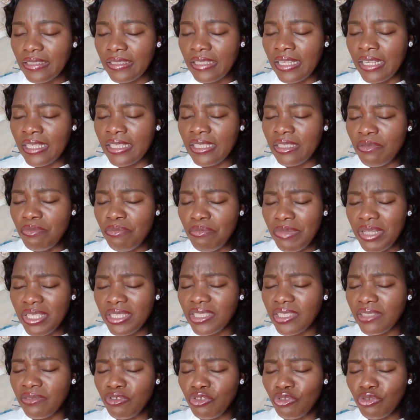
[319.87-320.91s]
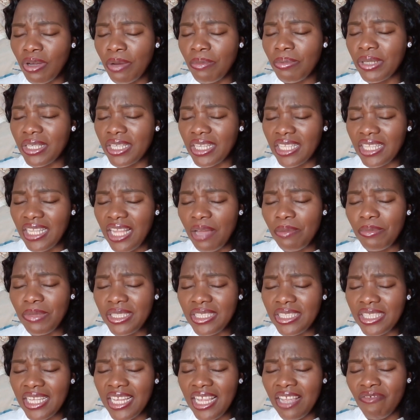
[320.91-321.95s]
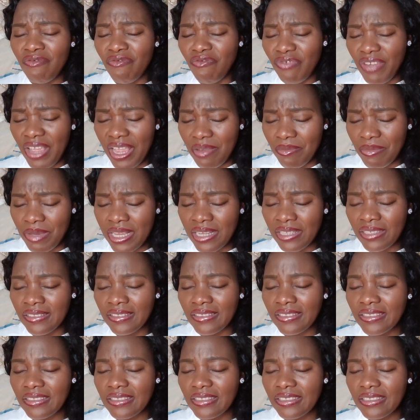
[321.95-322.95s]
that in the midst of trouble, calamity, and famine,